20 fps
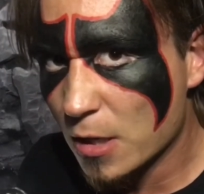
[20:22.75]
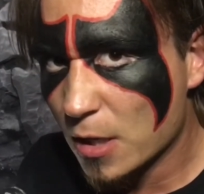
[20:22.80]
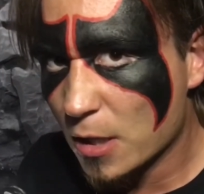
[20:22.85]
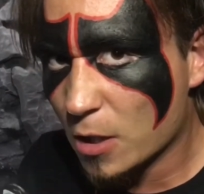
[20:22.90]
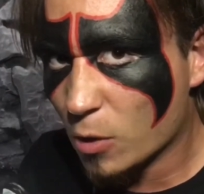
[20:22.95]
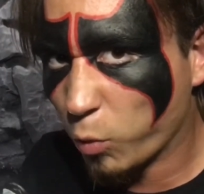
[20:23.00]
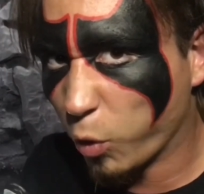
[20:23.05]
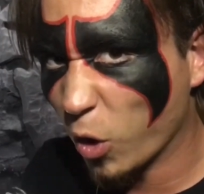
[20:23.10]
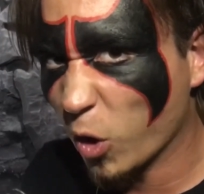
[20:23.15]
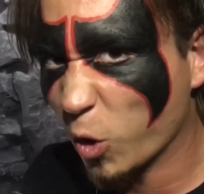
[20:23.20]

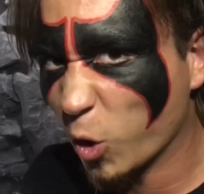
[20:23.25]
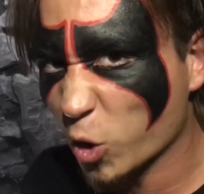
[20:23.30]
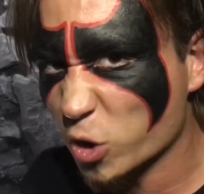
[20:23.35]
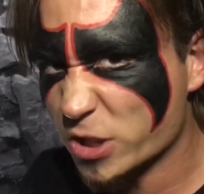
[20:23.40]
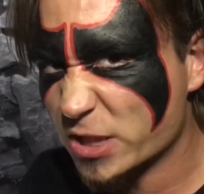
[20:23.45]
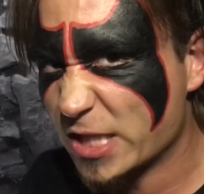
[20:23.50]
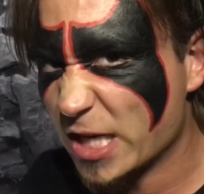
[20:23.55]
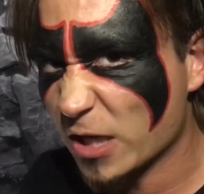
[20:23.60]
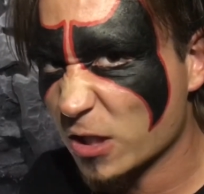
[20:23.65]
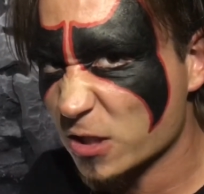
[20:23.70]
Warhorse
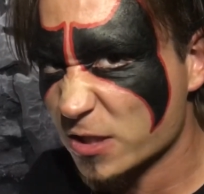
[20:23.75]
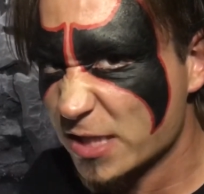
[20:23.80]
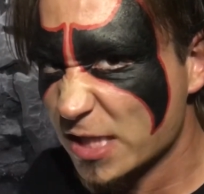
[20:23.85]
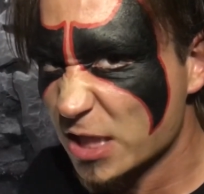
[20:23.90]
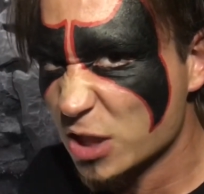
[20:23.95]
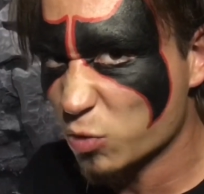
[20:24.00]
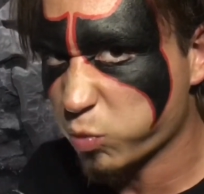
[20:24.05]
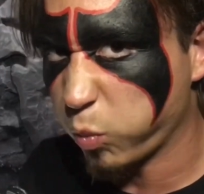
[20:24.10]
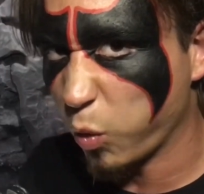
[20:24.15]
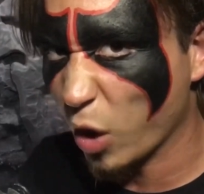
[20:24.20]
guarantees
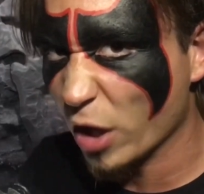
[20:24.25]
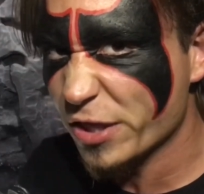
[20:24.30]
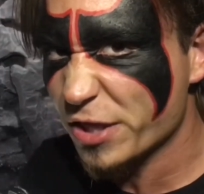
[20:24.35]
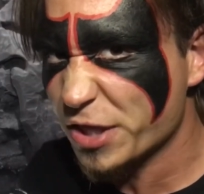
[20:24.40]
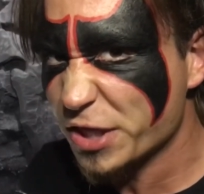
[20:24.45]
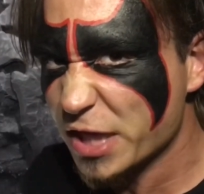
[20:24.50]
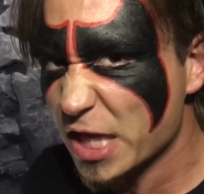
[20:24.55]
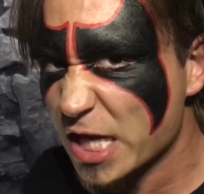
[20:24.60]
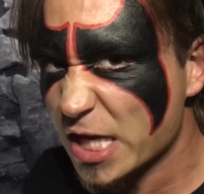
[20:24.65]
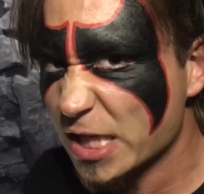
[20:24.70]
one
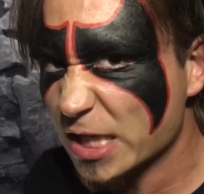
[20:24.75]
thing.